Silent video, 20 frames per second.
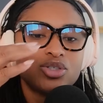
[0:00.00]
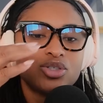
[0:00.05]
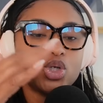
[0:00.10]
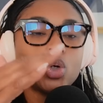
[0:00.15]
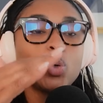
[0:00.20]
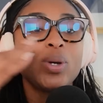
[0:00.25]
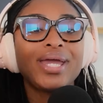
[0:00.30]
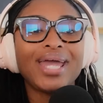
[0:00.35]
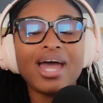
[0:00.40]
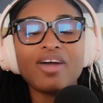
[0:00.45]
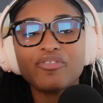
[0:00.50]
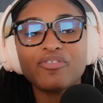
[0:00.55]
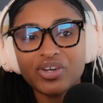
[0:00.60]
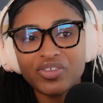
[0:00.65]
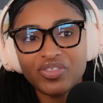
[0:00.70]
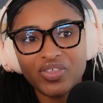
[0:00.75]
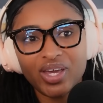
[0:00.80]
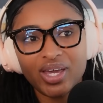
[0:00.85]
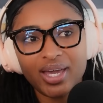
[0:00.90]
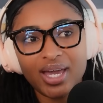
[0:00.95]
doing
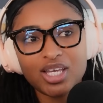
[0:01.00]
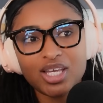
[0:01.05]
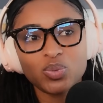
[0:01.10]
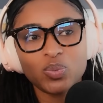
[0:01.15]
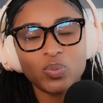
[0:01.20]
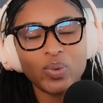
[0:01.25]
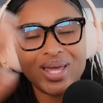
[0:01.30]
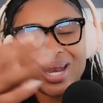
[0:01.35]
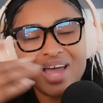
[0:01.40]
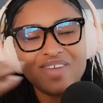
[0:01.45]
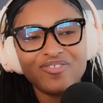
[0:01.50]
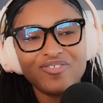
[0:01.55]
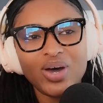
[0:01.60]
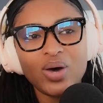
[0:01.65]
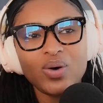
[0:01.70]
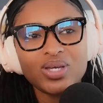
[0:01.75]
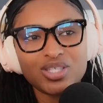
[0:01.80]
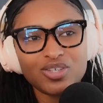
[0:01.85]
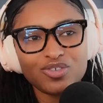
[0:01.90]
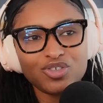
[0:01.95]
everything and I
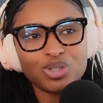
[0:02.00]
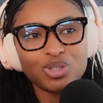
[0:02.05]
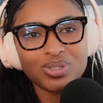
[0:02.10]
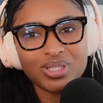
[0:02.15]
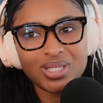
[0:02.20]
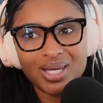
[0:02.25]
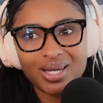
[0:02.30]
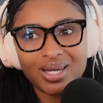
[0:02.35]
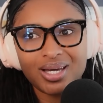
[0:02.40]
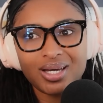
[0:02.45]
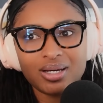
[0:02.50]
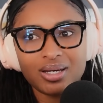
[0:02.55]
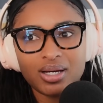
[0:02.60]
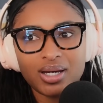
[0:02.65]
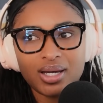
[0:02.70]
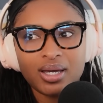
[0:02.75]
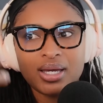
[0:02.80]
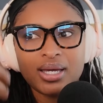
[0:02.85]
felt as if she was like a